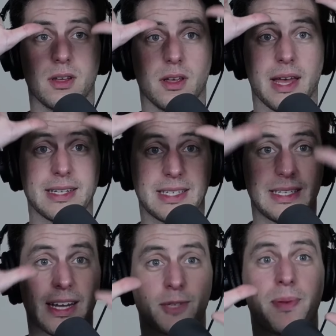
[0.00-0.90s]
That is
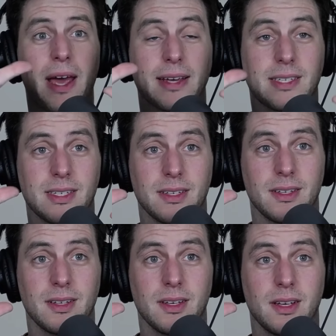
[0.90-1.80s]
six picks,
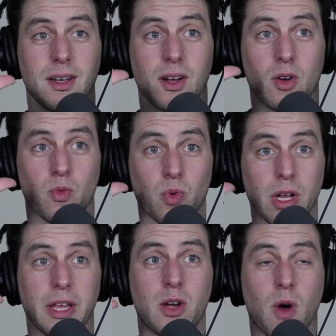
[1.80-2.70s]

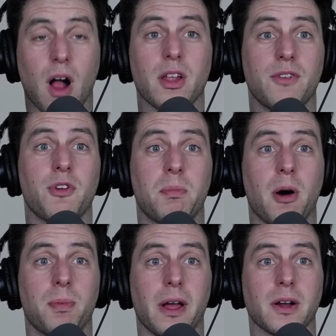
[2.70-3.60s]
really quality football
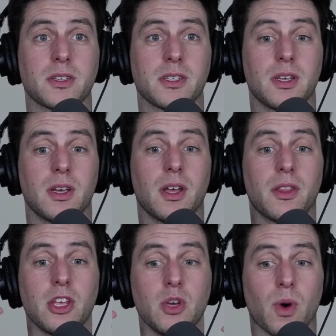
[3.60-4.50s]
players, that
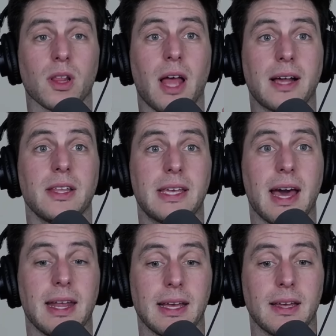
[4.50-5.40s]
you are likely
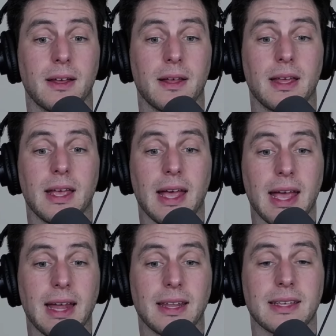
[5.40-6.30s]
getting
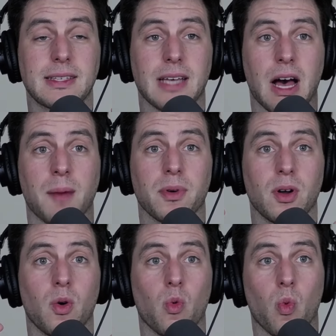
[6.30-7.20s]
in the top
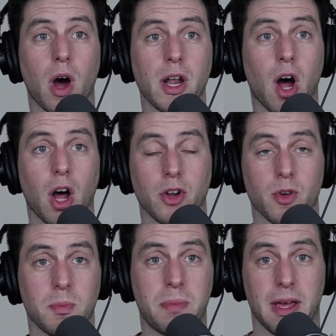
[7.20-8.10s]

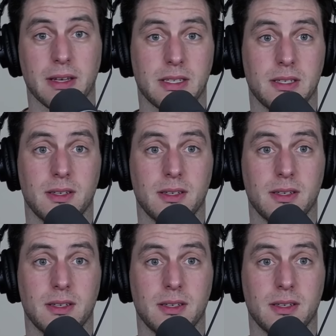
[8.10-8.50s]
100 picks.